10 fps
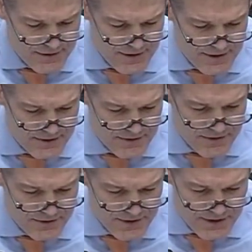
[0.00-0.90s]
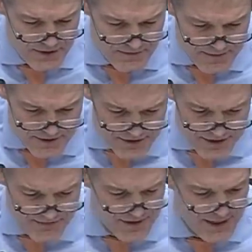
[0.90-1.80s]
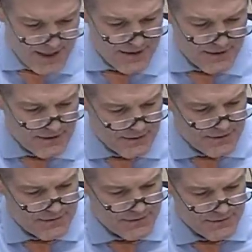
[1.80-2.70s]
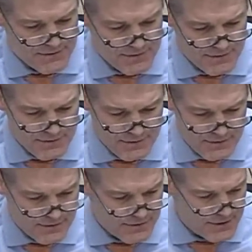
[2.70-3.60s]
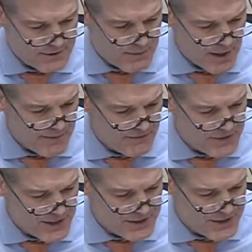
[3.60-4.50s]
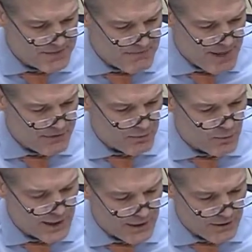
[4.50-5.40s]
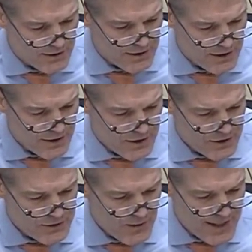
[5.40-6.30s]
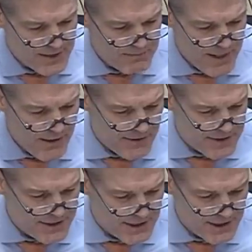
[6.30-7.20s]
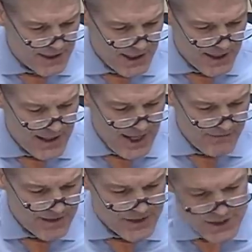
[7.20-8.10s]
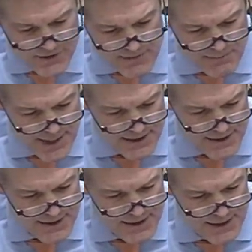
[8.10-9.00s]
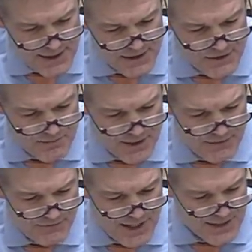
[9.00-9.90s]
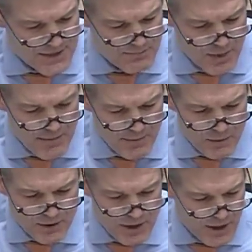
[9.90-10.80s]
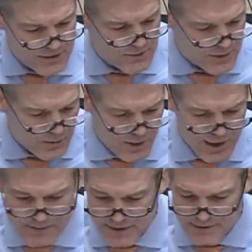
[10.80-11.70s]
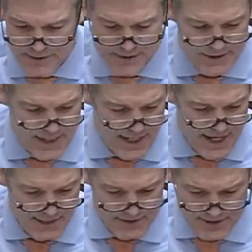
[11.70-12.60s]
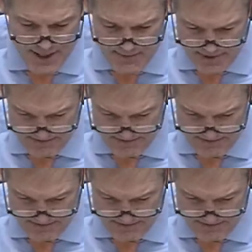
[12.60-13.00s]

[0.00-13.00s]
Also 2 years ago, Mr. Schiff said the Department of Justice met the rigor, transparency, and evidentiary basis needed to meet FISA's probable cause requirement. Is that an accurate statement?